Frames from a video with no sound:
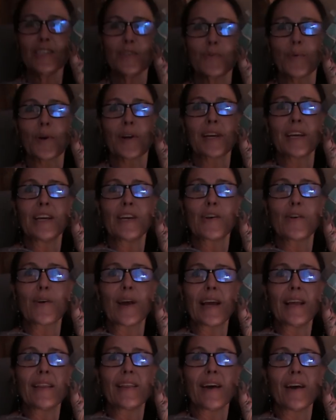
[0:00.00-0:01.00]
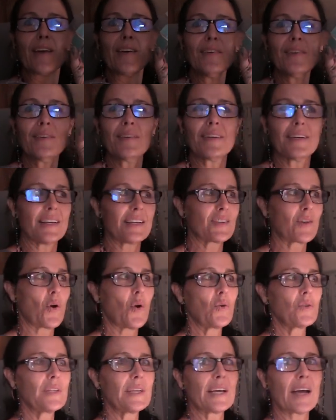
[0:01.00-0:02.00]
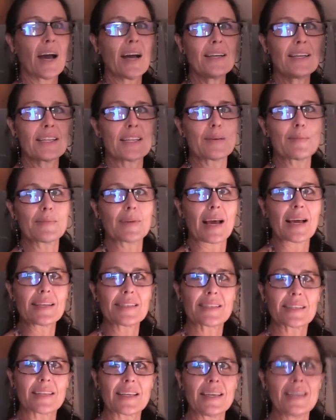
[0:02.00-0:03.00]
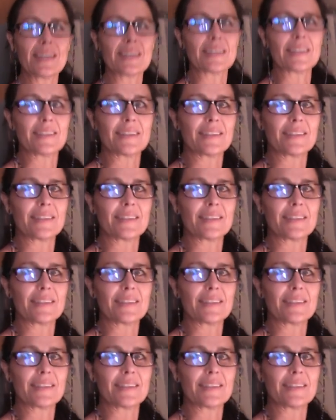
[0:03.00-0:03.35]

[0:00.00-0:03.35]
is working great though. It's holding on to them nicely and